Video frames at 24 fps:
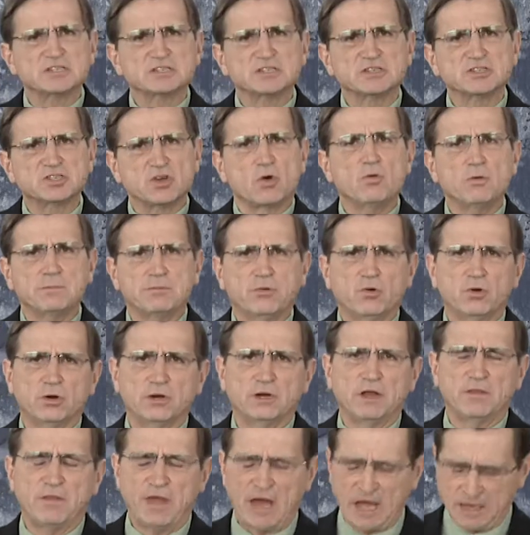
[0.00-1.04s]
is so
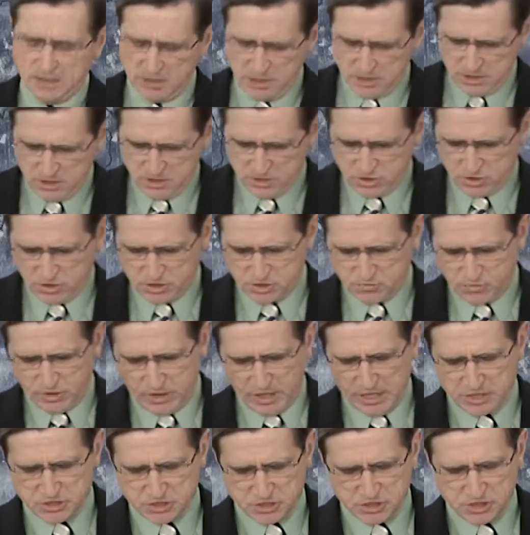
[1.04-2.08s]
important in that church
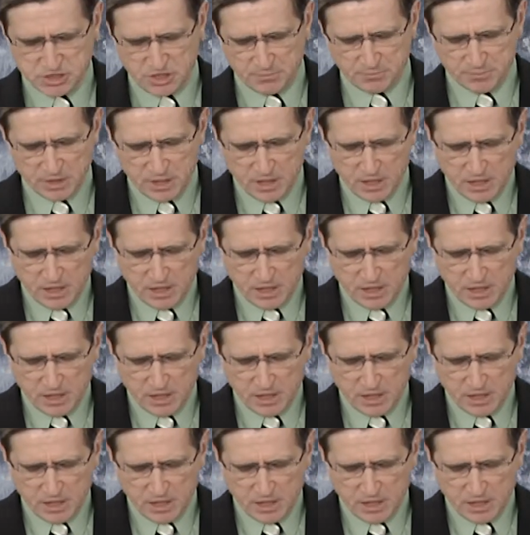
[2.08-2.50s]
relationship.